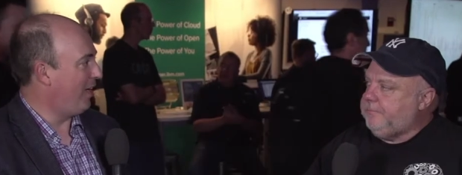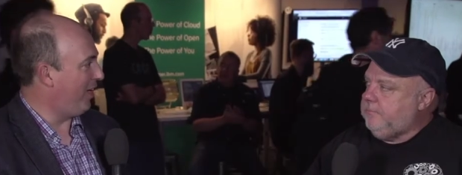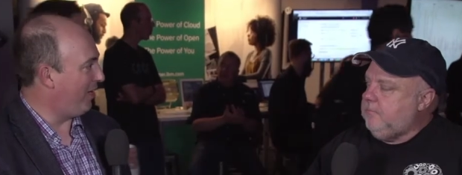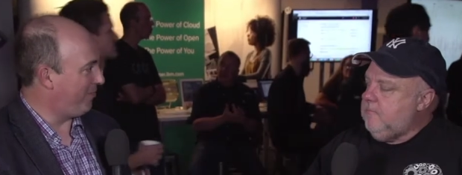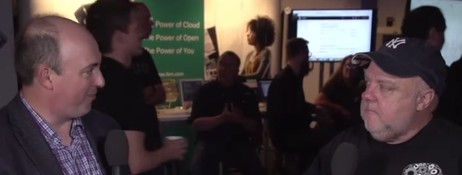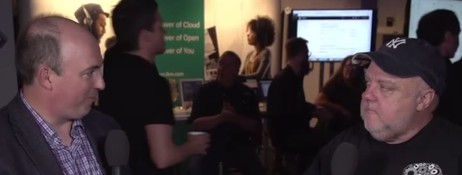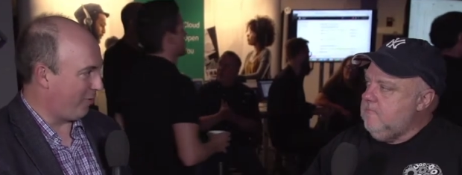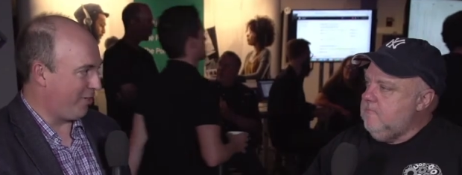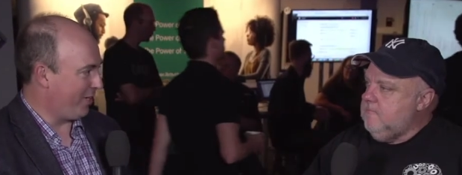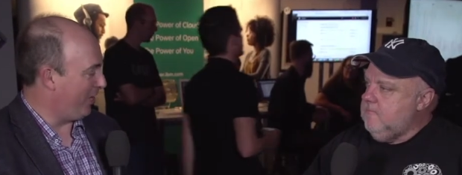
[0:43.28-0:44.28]
Speaker 1: uh, for,
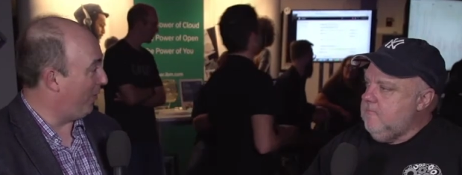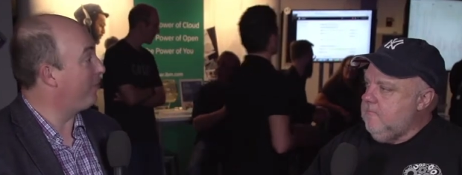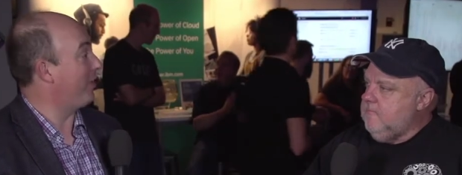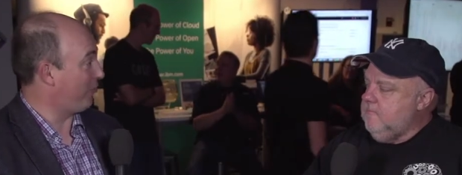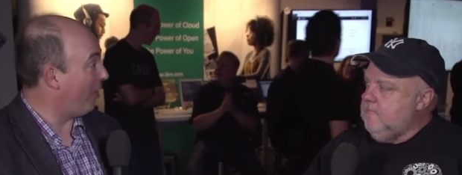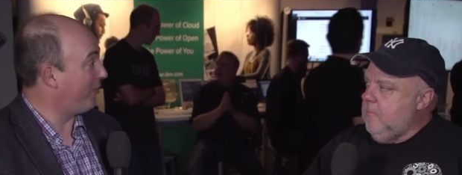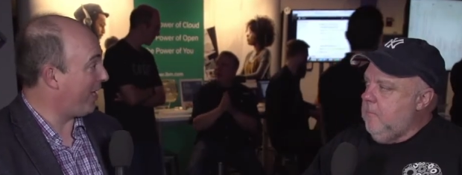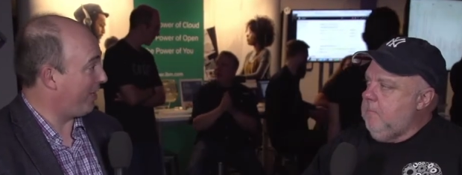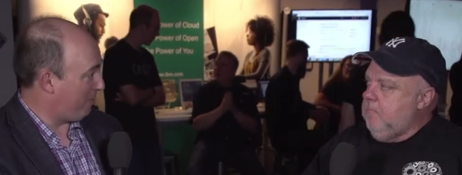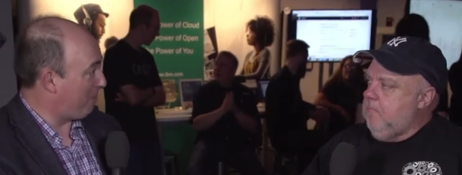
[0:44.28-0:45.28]
for you know as, as long as
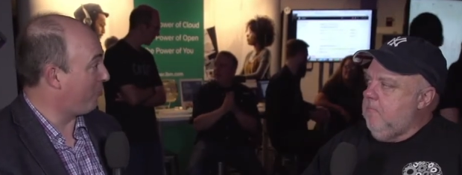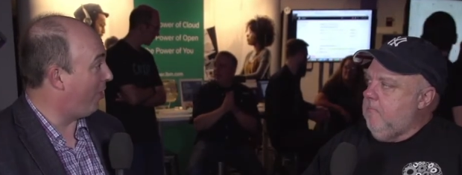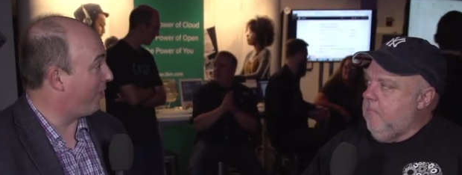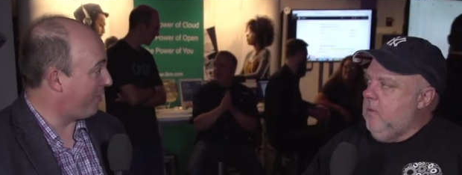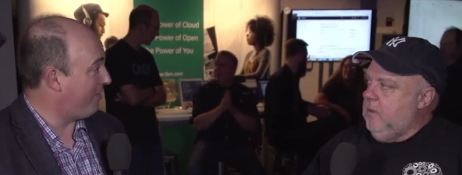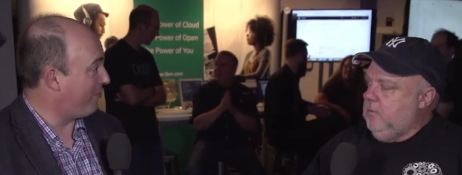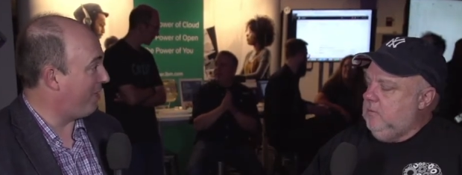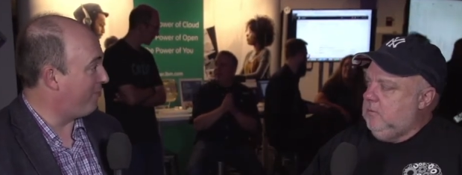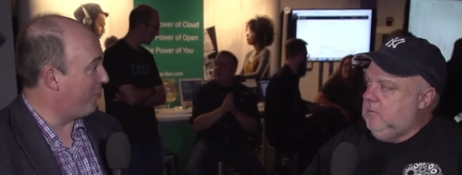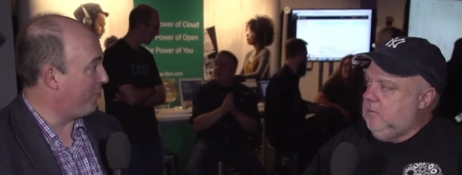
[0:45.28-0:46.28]
I can remember, as long as I've,
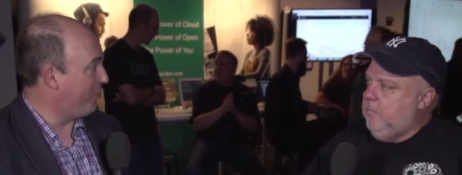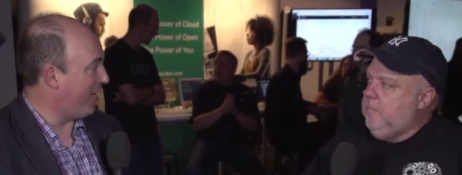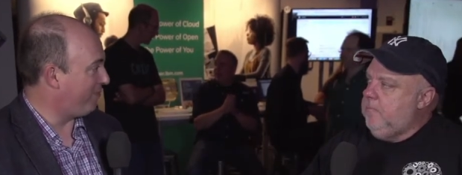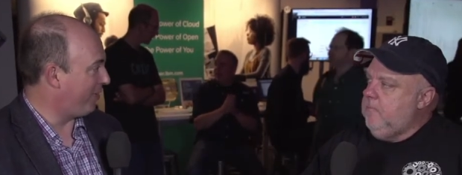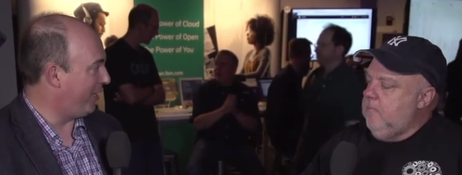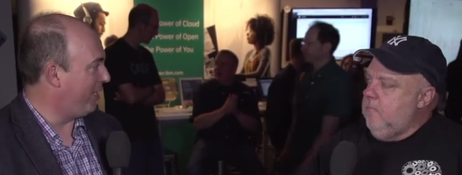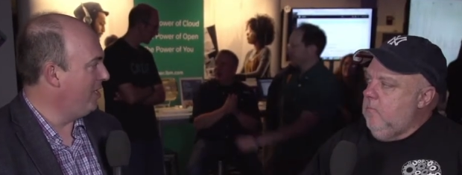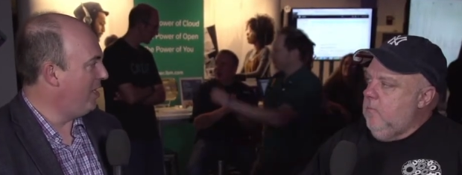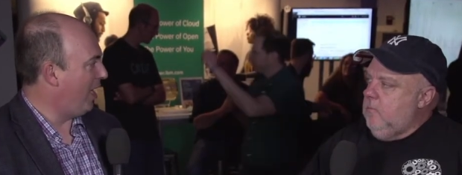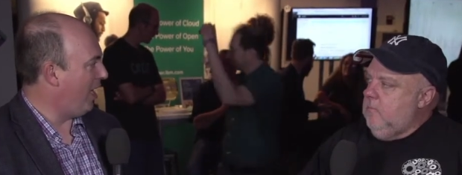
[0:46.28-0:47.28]
I've known you, definitely.
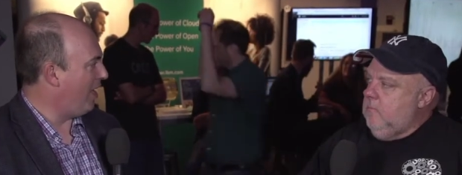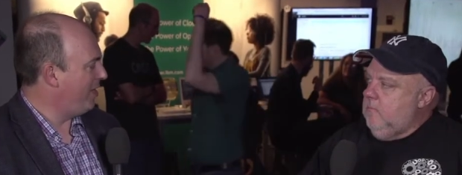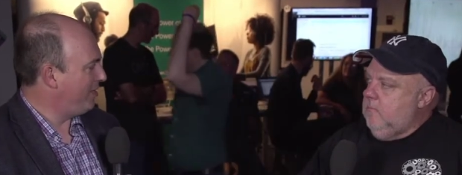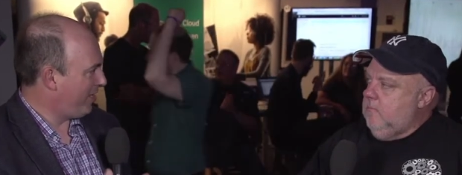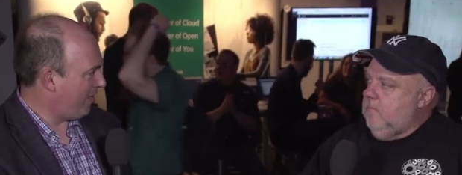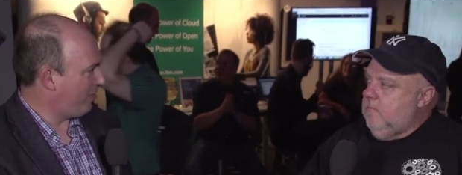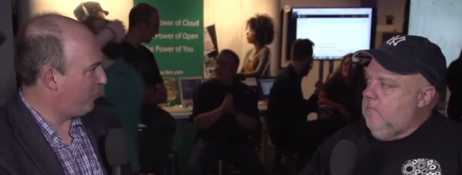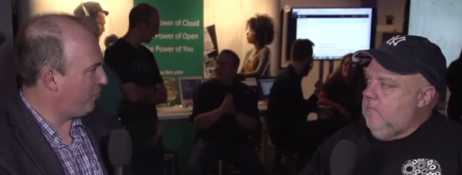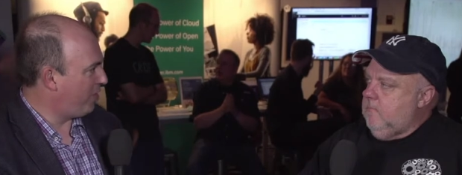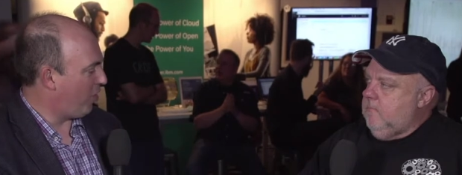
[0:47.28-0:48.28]
Uh, tell
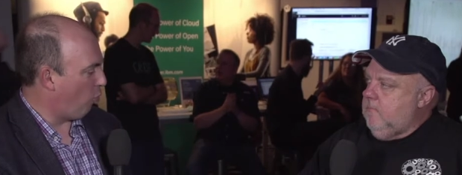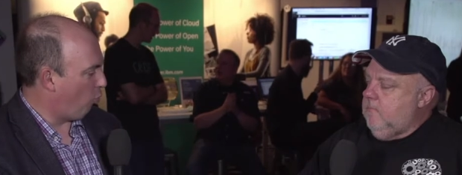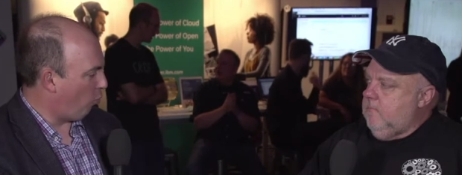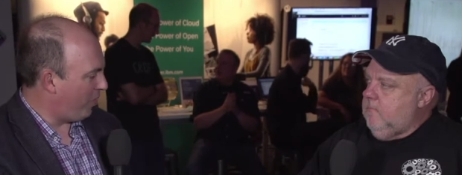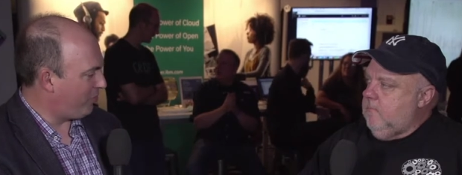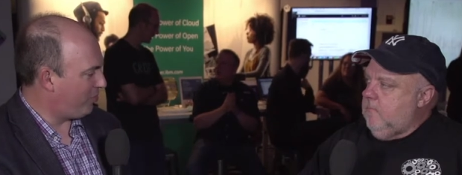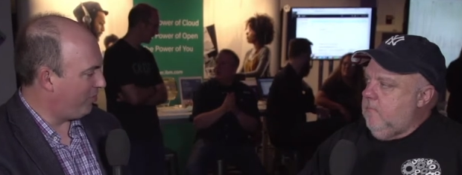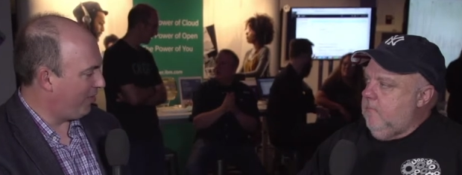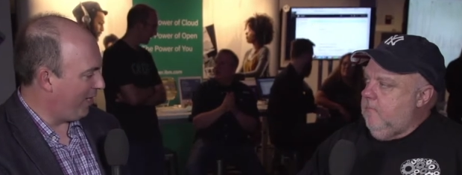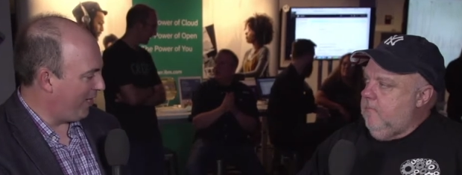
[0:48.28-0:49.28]
us, you know, what's
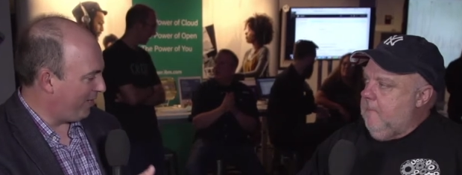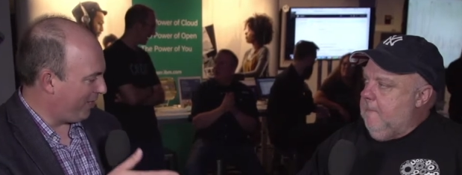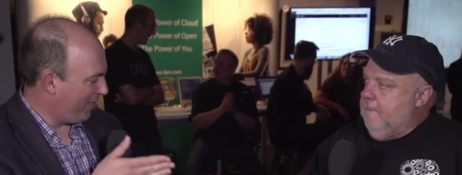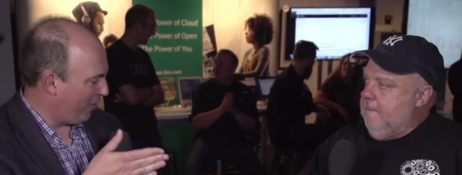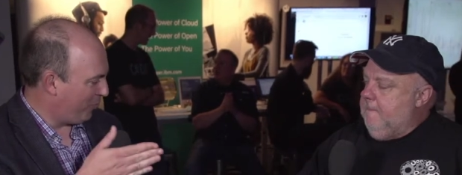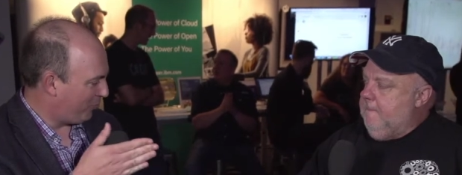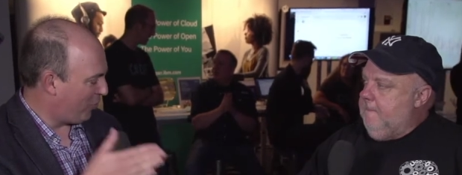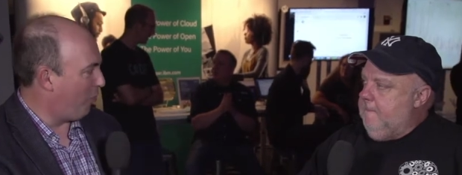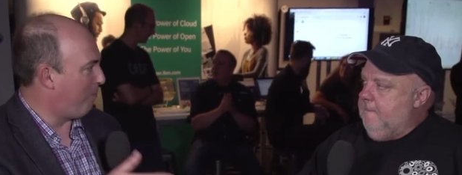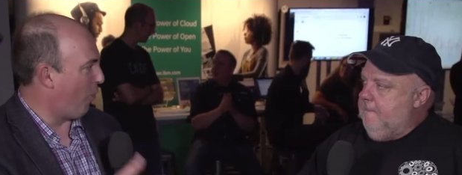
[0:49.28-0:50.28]
you know
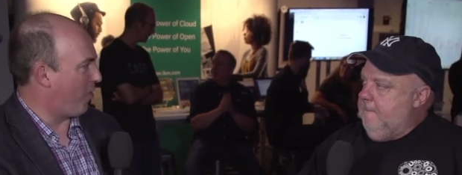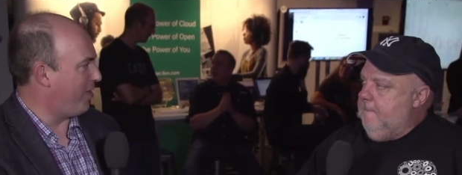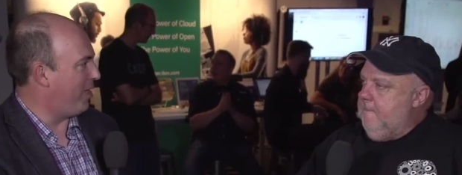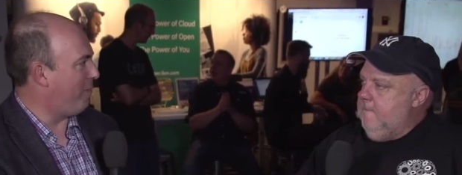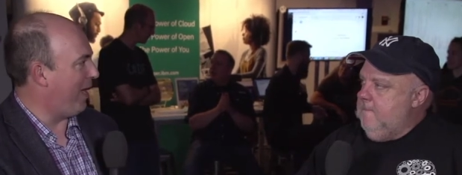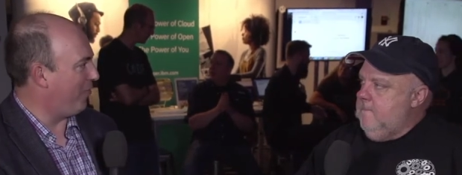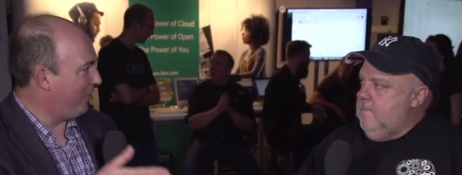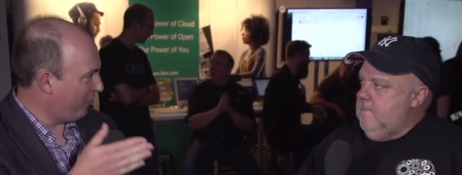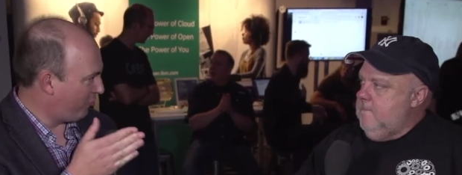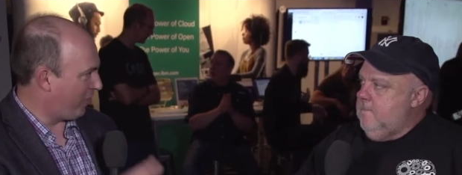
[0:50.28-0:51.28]
so important about
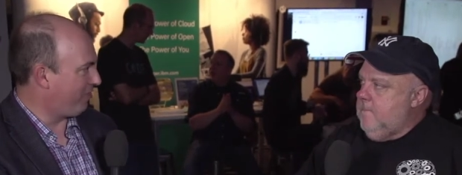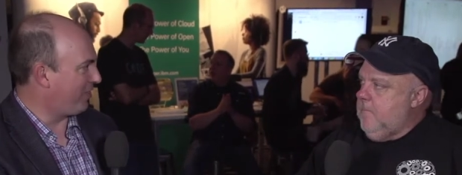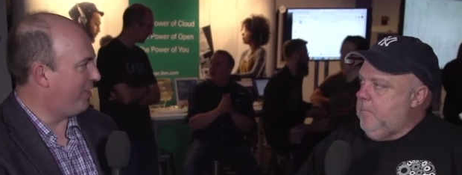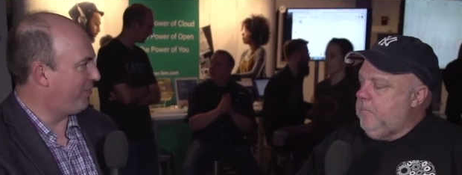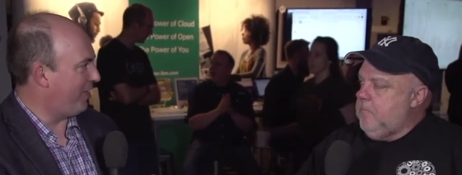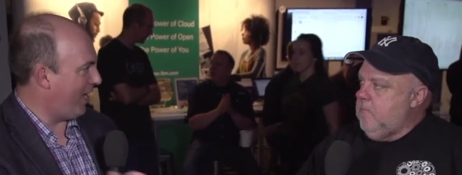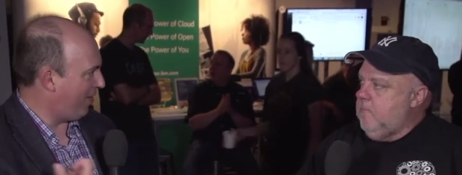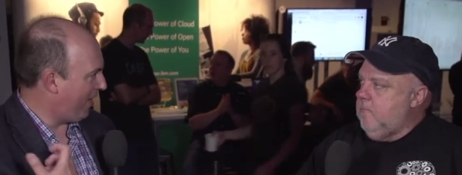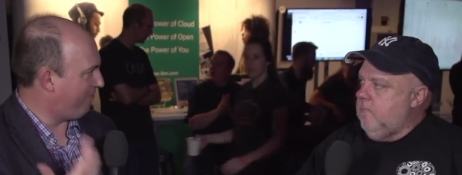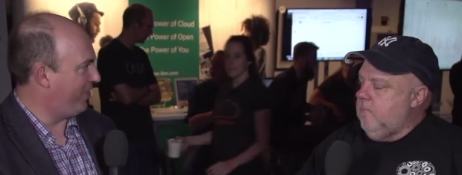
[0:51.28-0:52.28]
serverless and
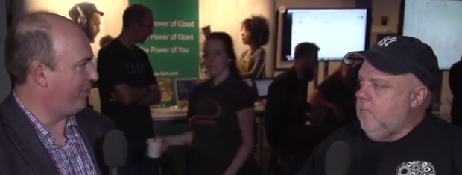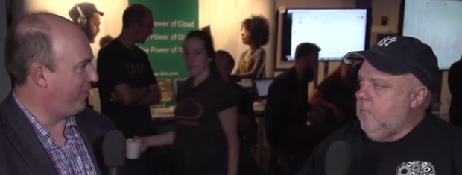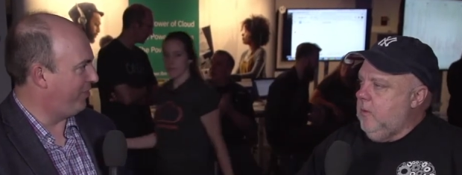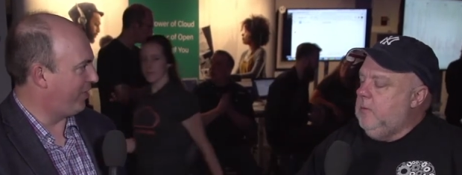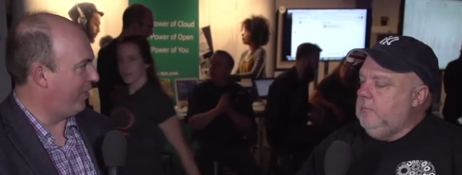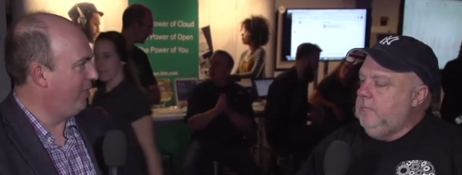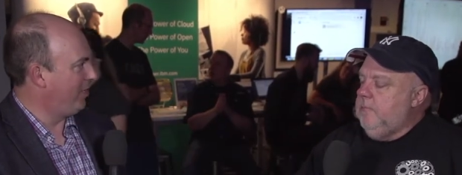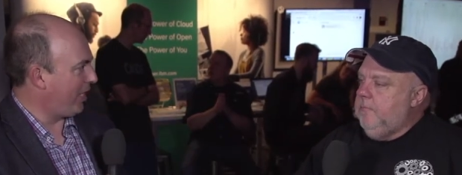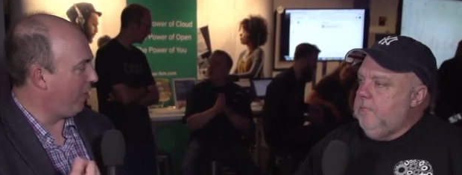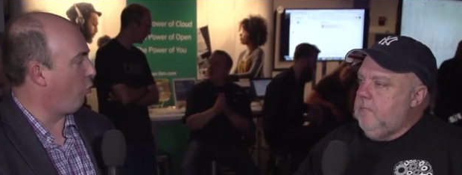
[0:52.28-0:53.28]
how that fits into
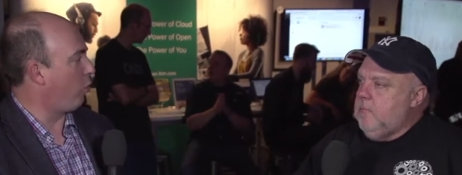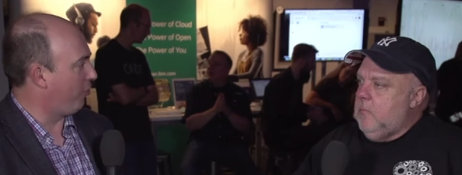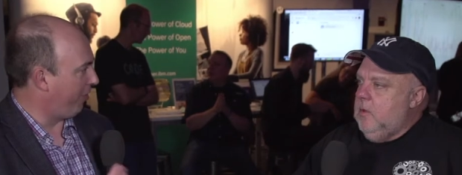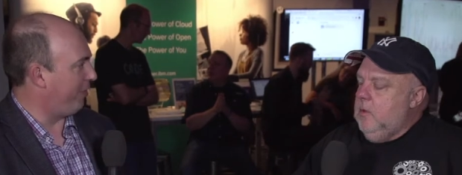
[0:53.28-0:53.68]
kind of the world of